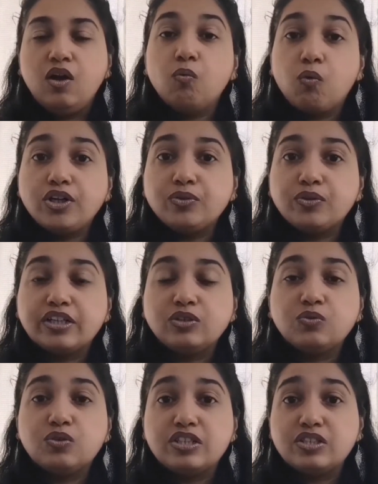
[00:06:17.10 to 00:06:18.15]
what you can
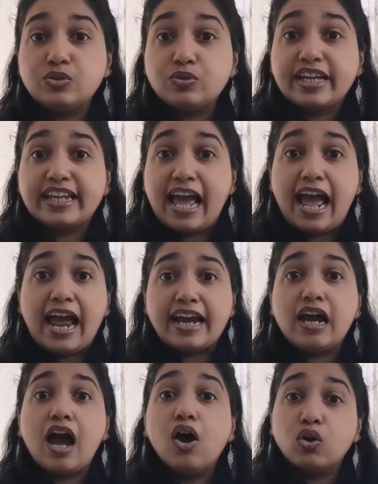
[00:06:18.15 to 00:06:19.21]
do is you can
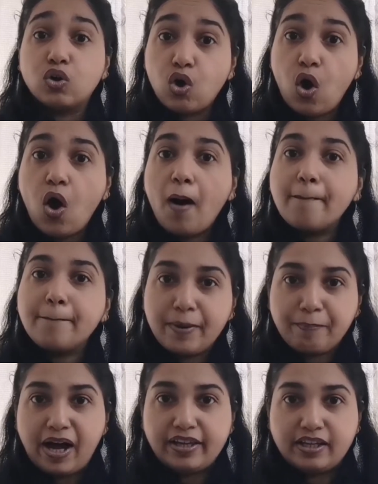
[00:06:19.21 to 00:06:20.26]
add raw
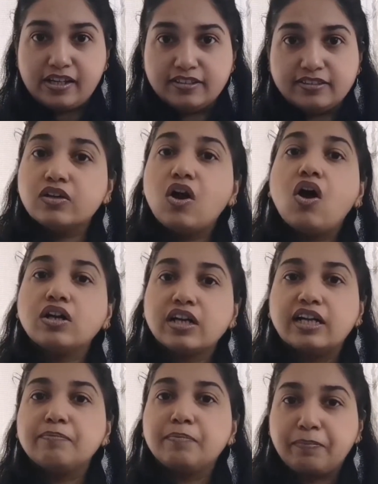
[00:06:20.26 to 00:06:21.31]
papaya. Raw
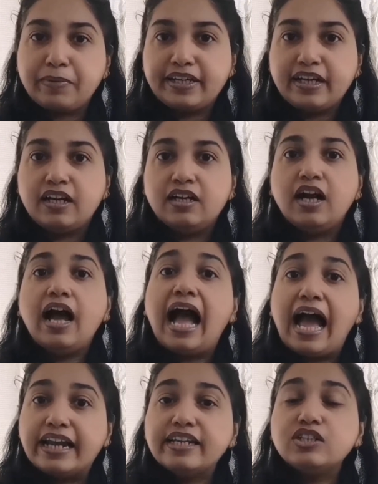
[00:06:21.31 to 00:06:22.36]
cut papaya
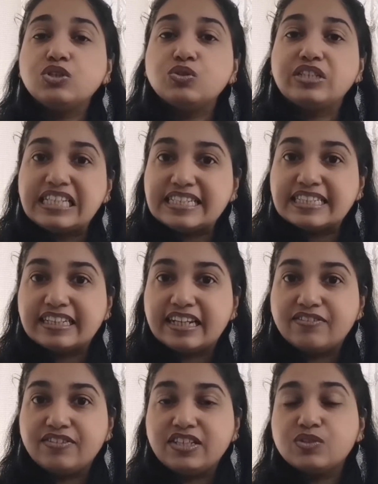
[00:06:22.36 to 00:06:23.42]
added to these
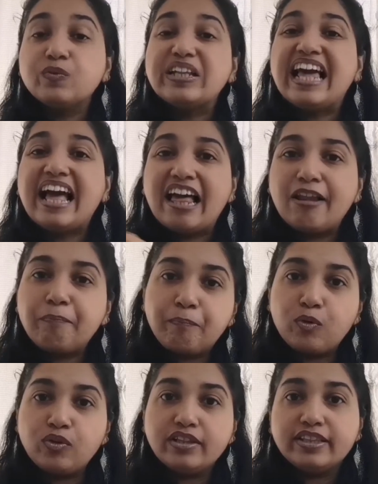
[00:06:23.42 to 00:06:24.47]
gravies will help
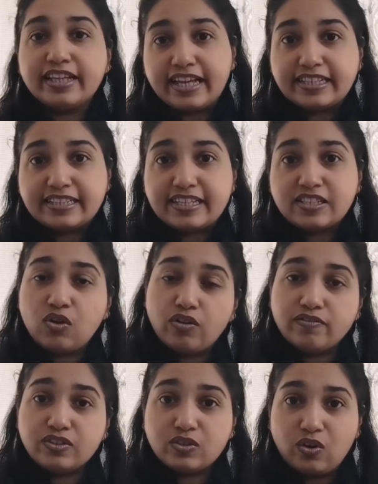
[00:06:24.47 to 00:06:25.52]
pull the excess
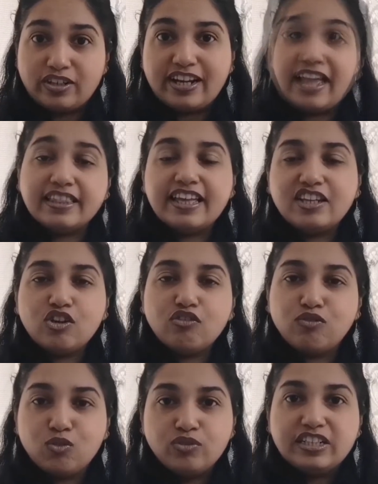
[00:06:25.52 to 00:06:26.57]
of salt, and then your
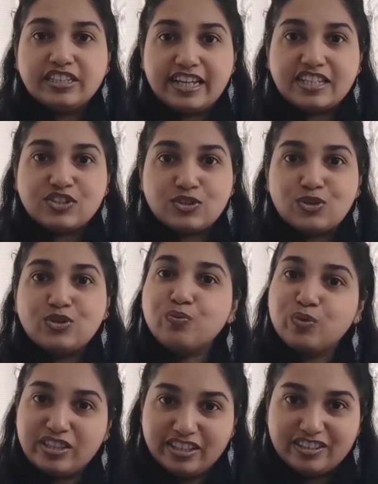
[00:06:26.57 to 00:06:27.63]
food will taste good
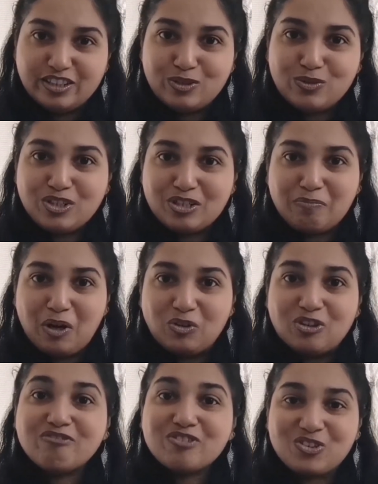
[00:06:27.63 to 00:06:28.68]
with the reduced
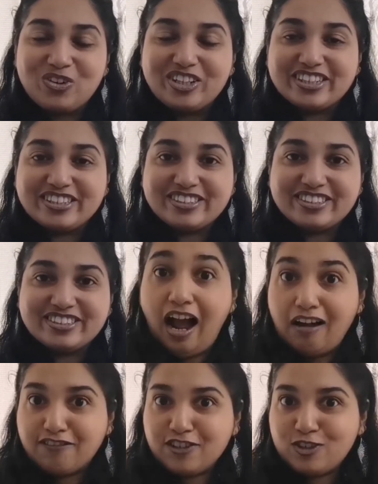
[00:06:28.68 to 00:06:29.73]
amount of salt. After